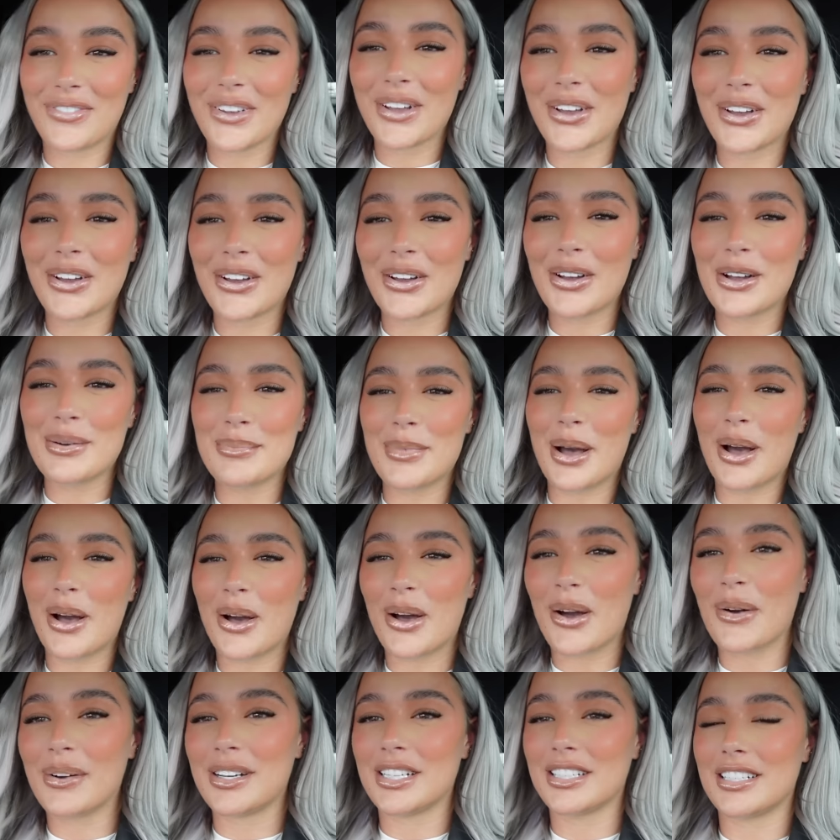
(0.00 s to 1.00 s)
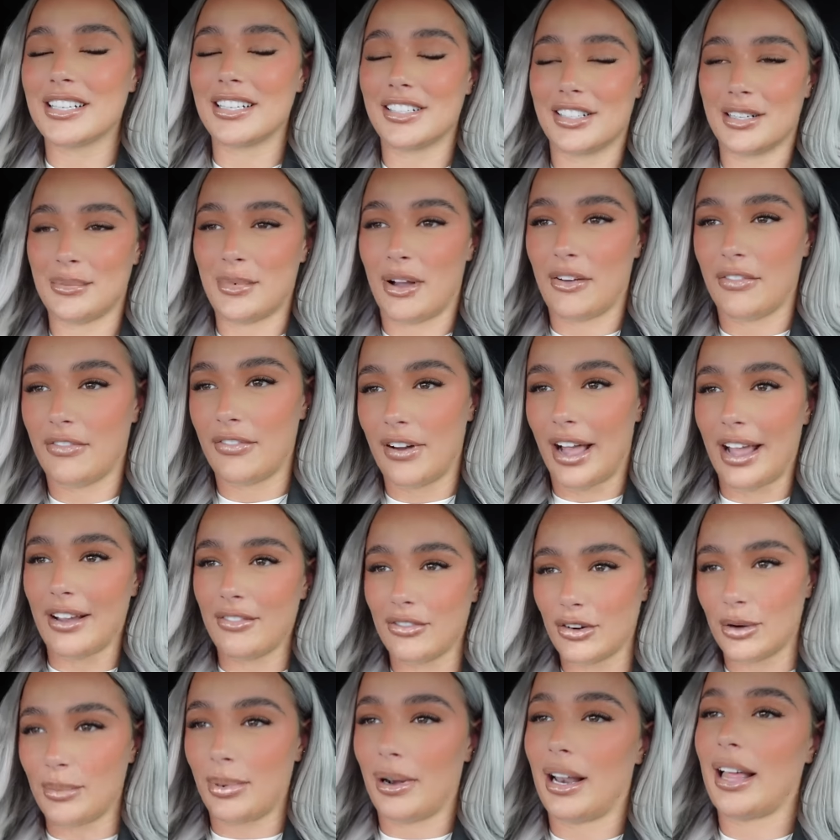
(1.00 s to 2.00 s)
Fumo, which is literally my
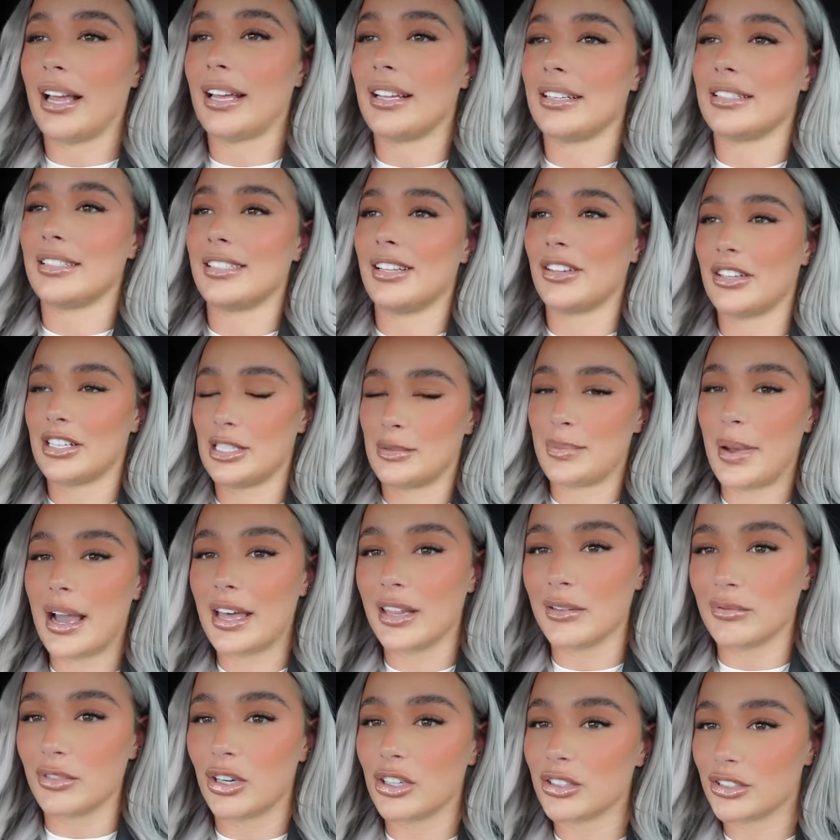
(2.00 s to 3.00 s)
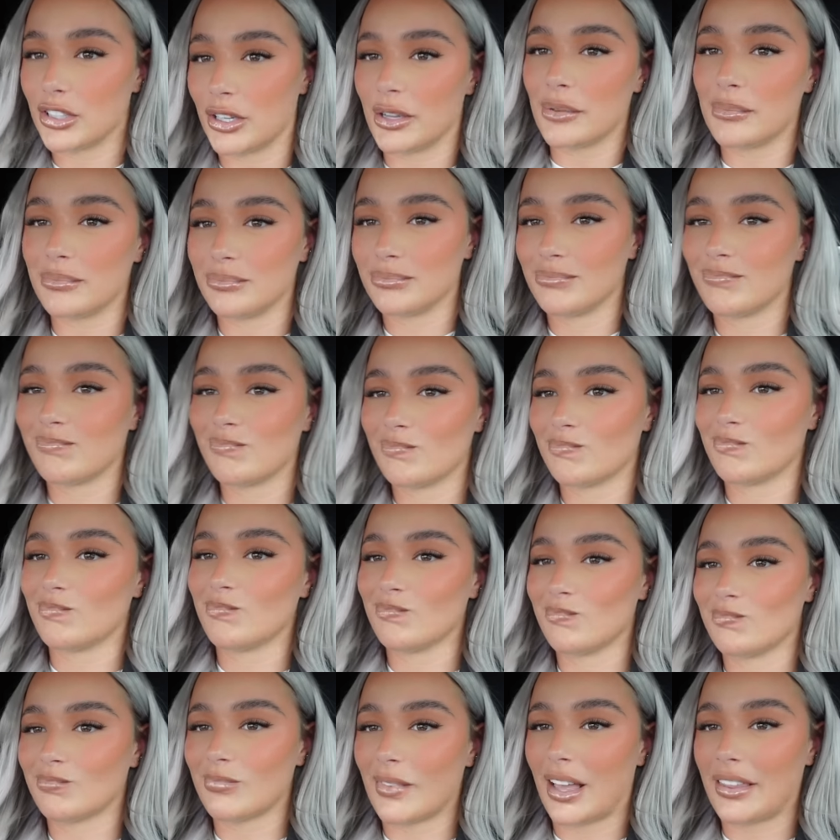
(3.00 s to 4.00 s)
favourite place. Like it's better than Rosso
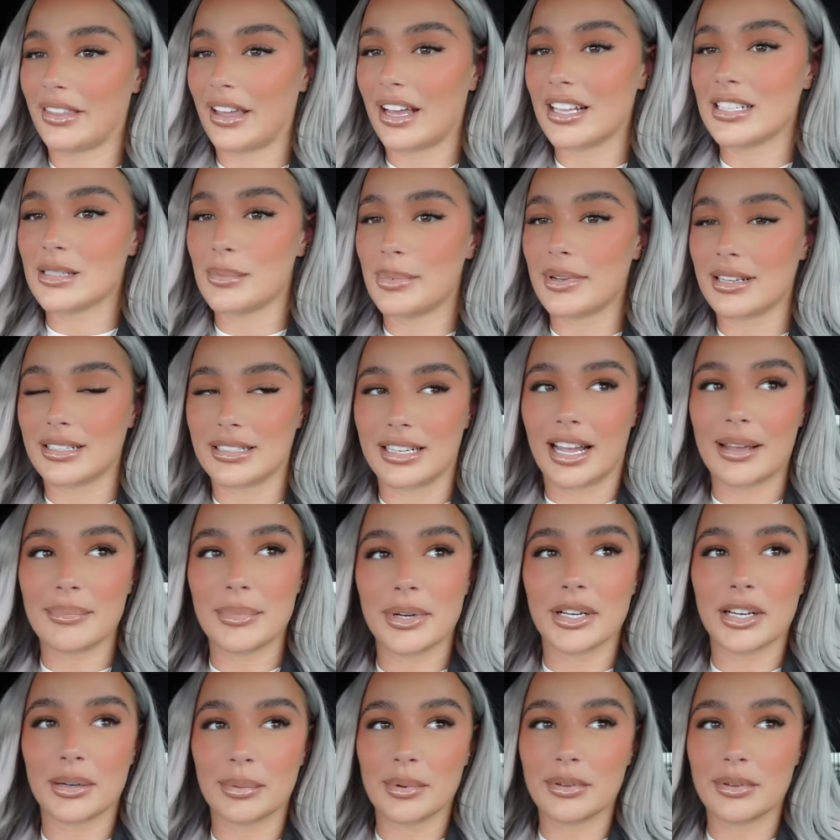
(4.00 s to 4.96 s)
and that is a big statement That's